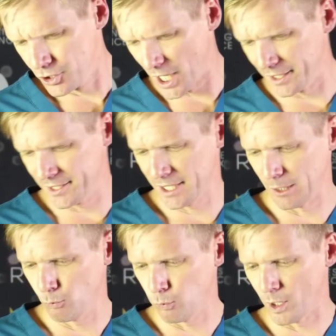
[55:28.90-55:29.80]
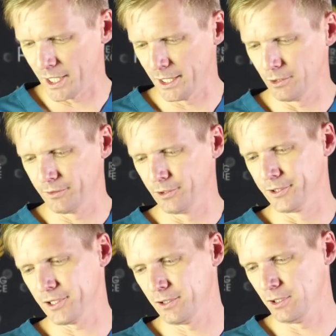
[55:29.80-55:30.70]
John has said, what are your
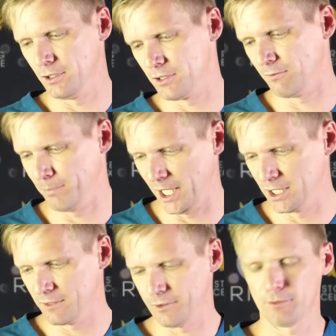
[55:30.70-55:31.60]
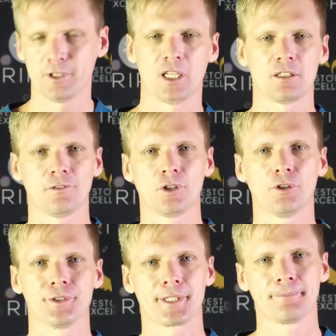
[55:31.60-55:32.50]
thoughts on the use of pins for the retention of
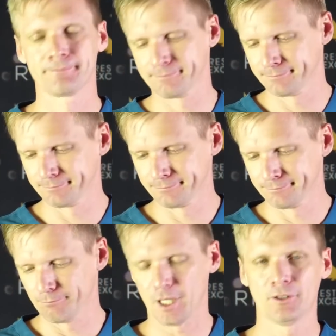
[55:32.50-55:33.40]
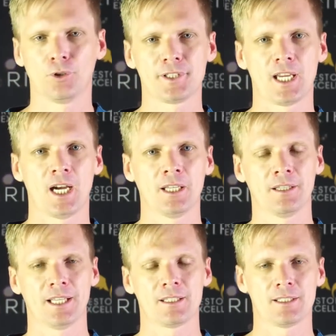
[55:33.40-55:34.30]
cores? My thoughts are
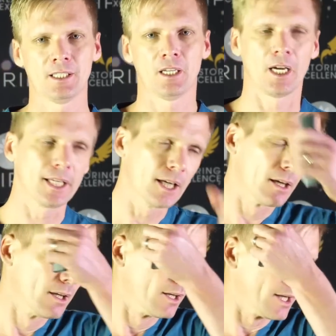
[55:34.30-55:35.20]
that that's a silly idea.